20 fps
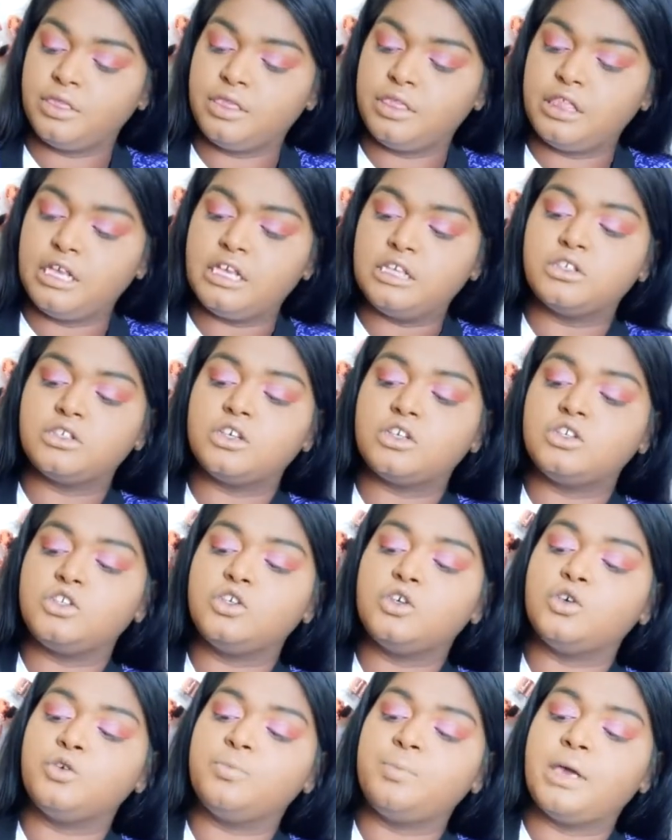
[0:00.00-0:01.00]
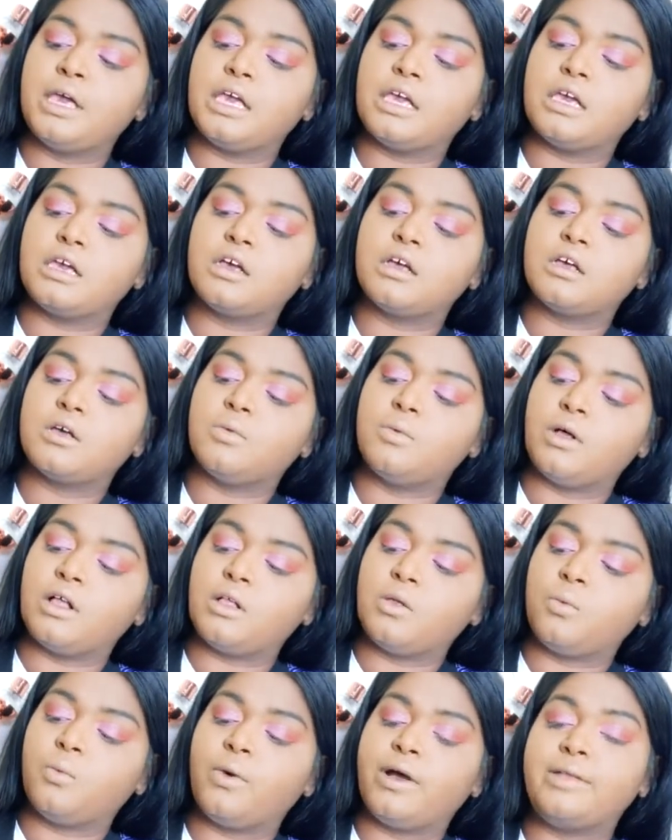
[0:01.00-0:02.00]
these two pink,
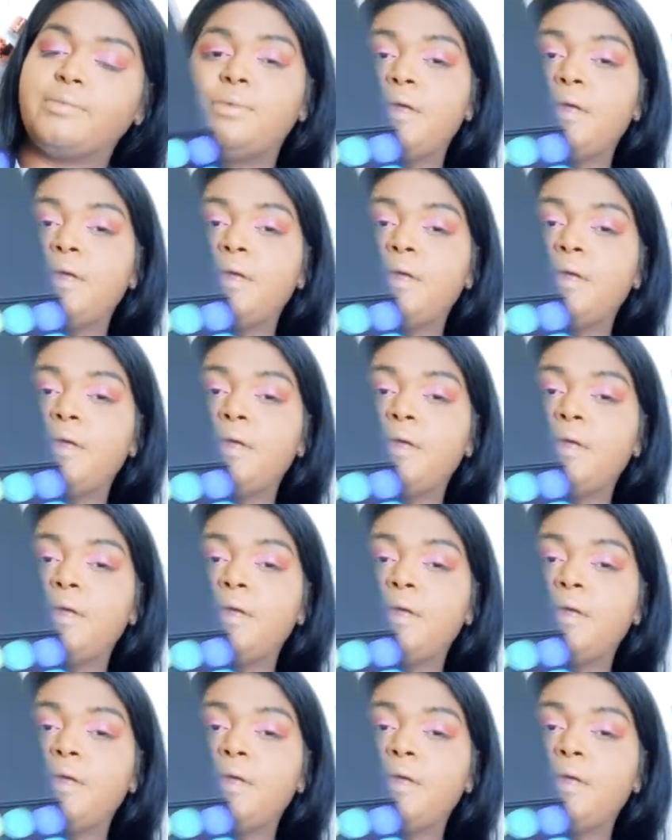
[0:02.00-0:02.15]
well, one